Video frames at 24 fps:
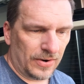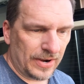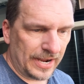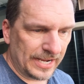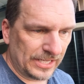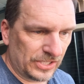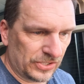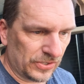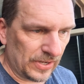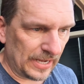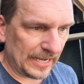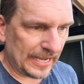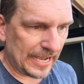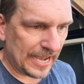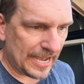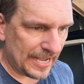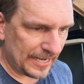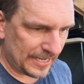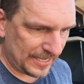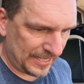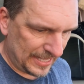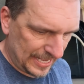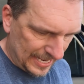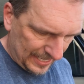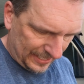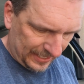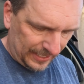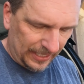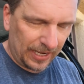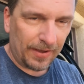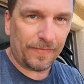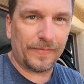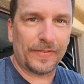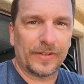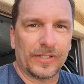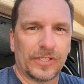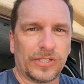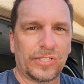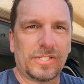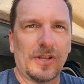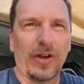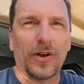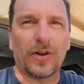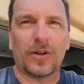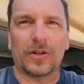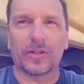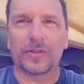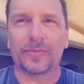All right, so I got that stuff
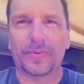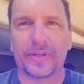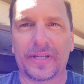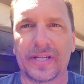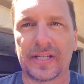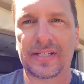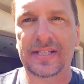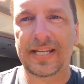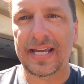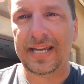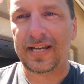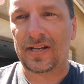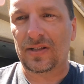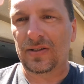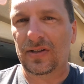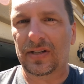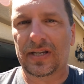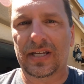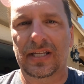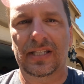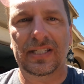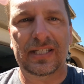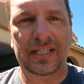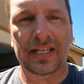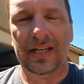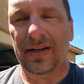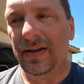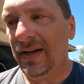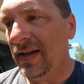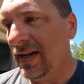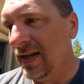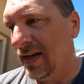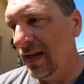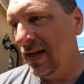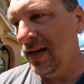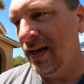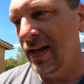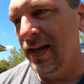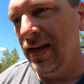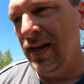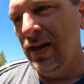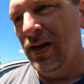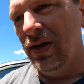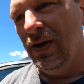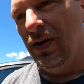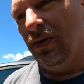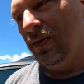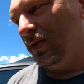installed and we can take a look and see.
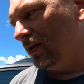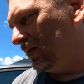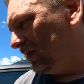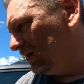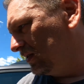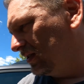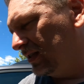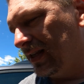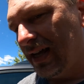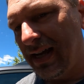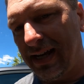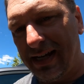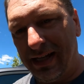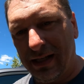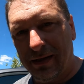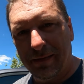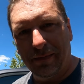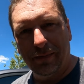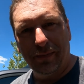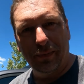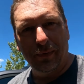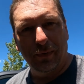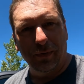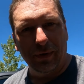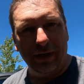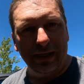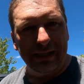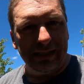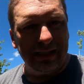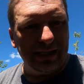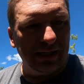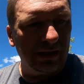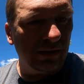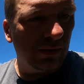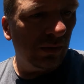It looks like it's pretty